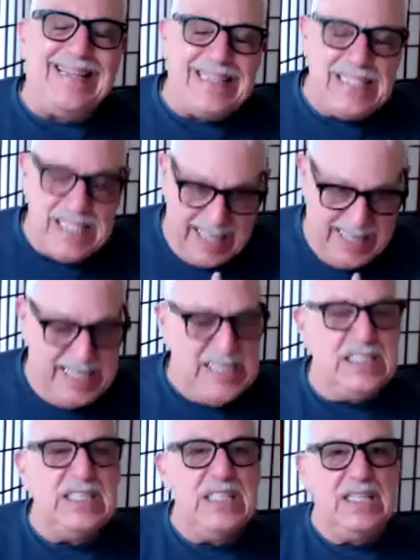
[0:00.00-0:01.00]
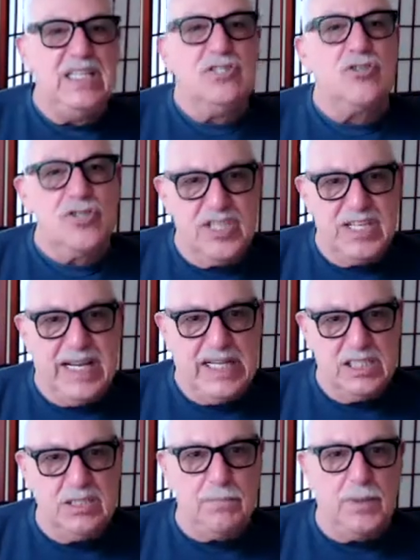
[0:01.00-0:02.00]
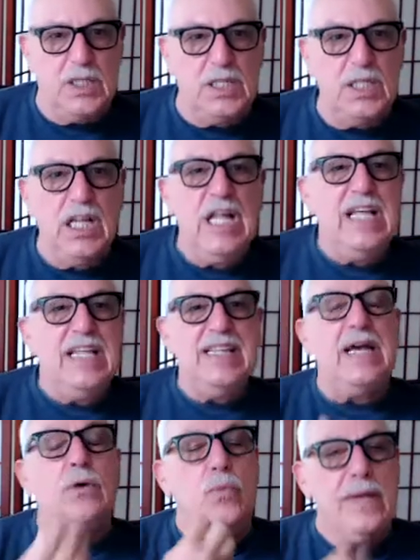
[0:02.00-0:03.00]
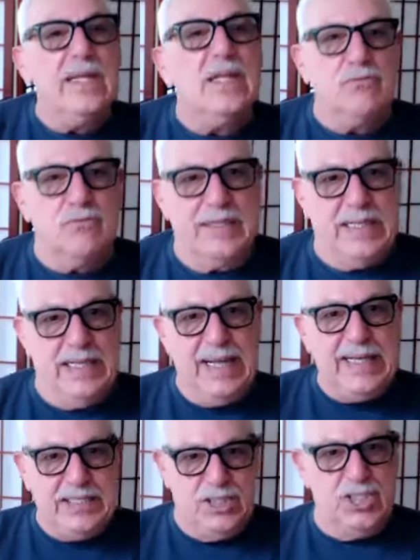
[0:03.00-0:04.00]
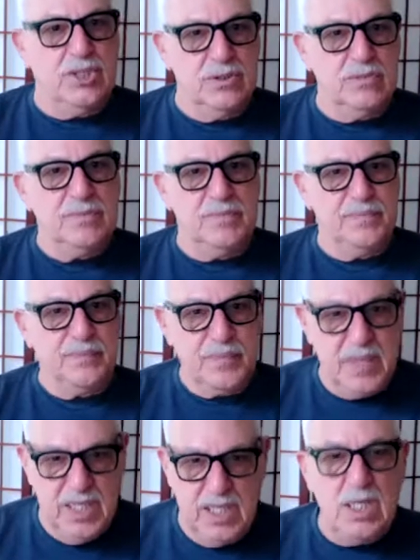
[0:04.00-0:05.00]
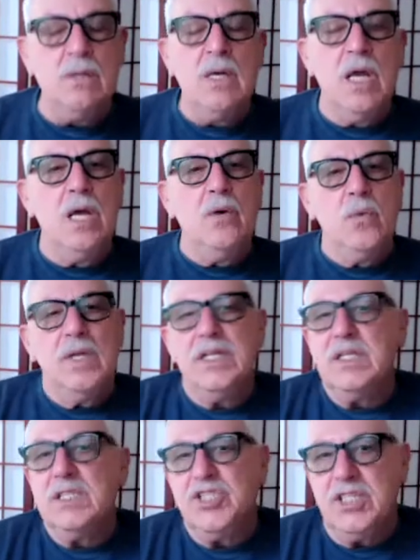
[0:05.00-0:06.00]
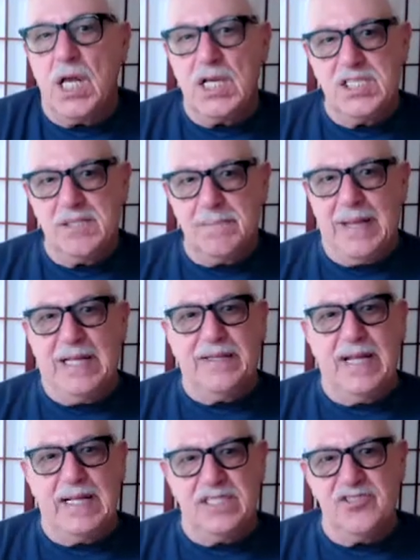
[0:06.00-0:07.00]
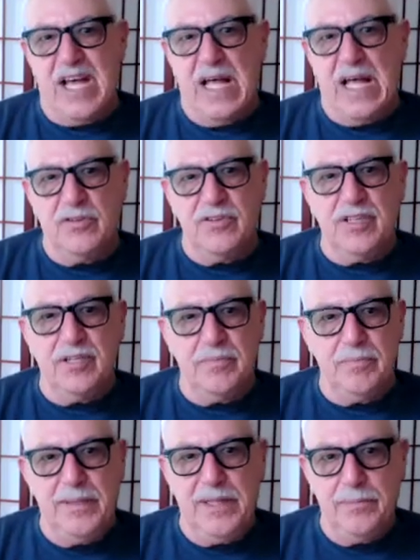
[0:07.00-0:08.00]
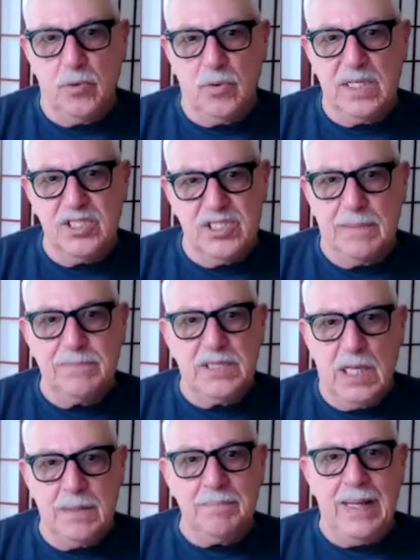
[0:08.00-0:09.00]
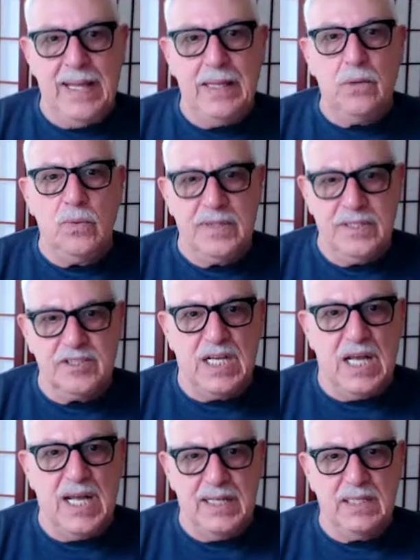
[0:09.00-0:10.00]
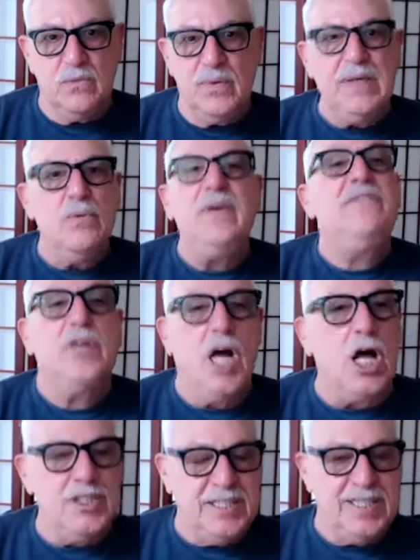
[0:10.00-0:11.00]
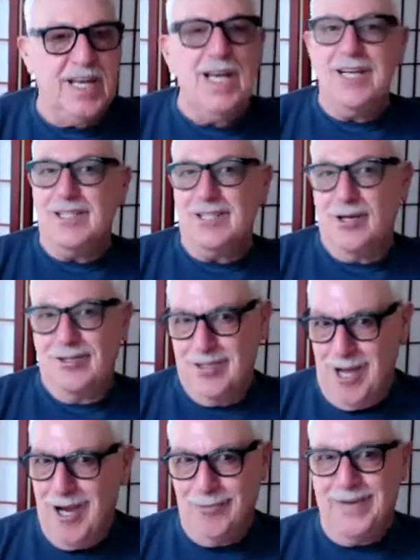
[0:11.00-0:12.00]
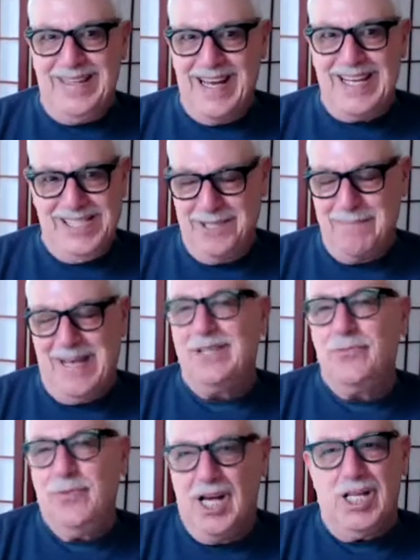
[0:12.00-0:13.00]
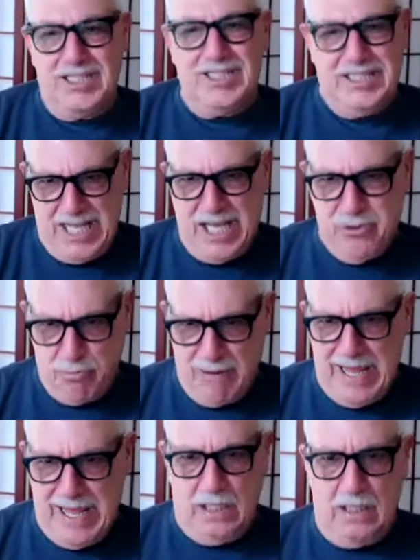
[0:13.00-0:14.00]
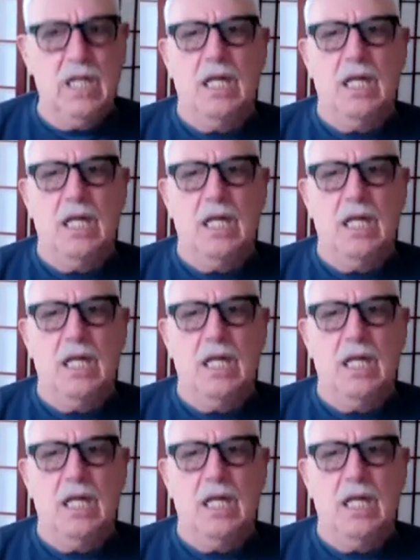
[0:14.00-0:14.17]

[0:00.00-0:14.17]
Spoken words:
that's easily understandable, that we can relate to, you know, she talks about that sound that people can sometimes make when they're dying. We've called it, aren't we nice about it? We call it the death rattle.